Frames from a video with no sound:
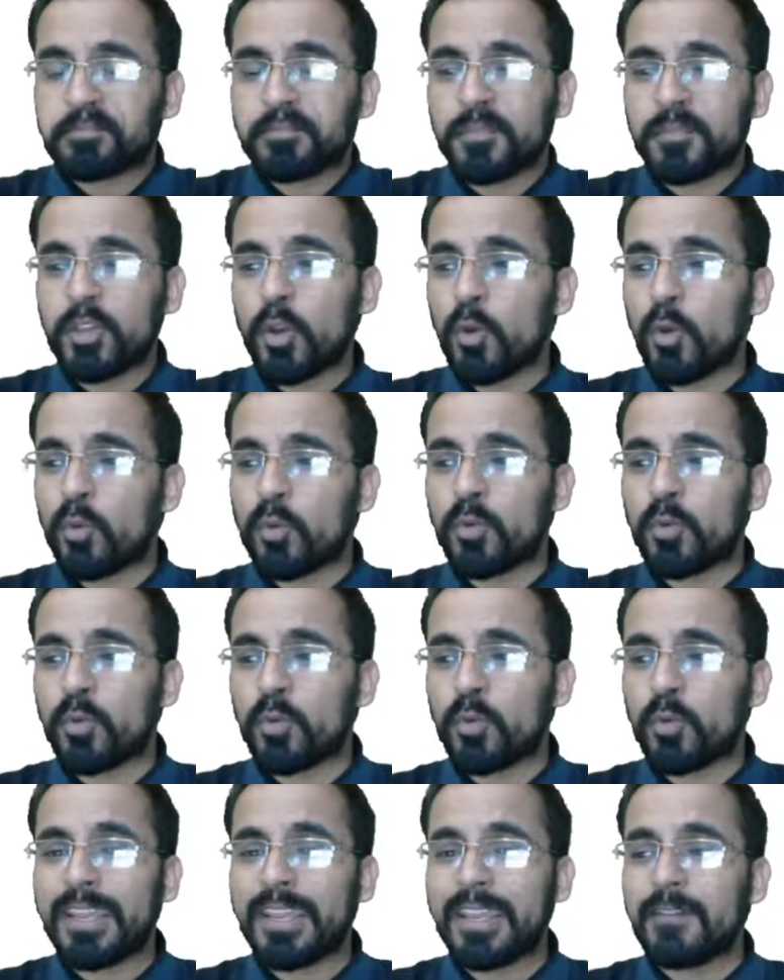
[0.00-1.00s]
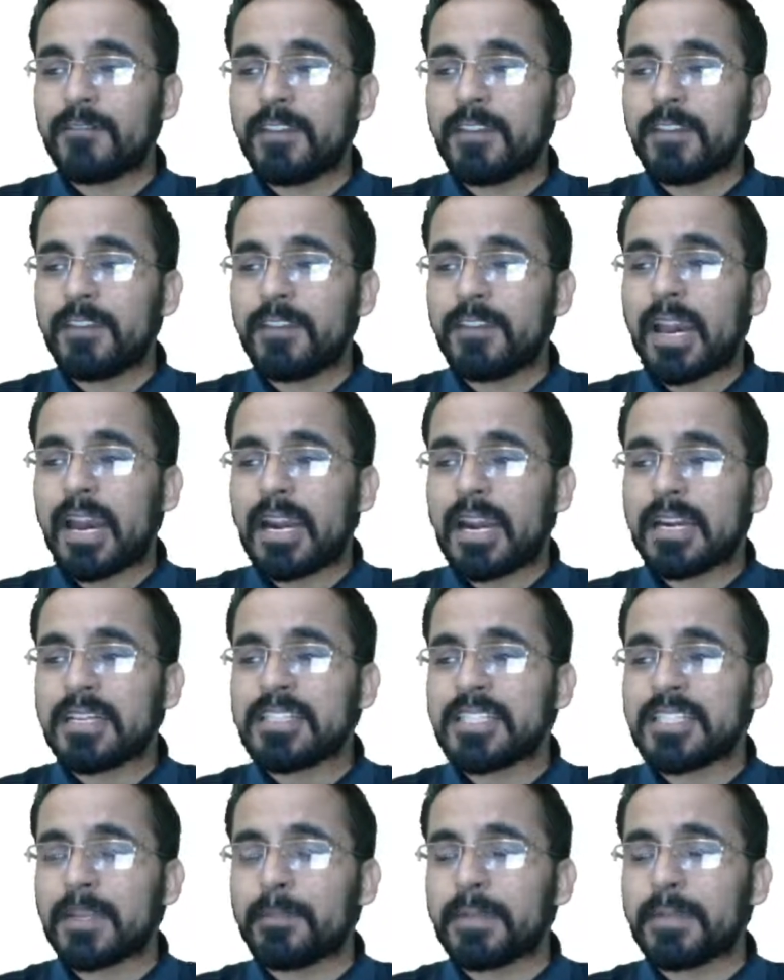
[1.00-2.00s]
No, we are
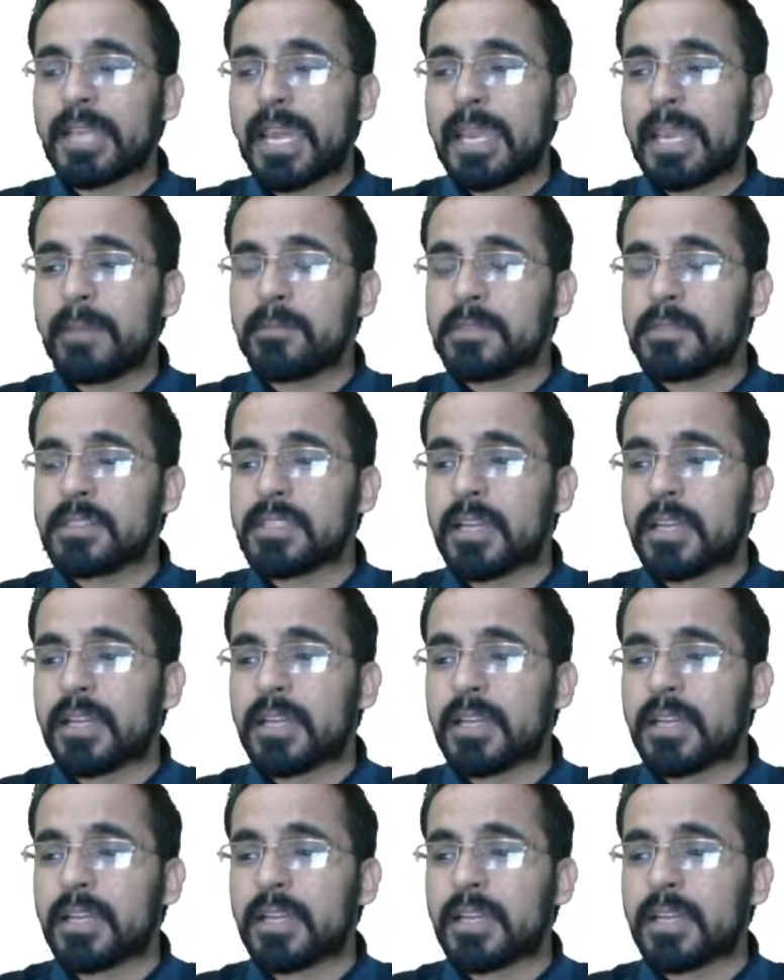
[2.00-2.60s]
sometimes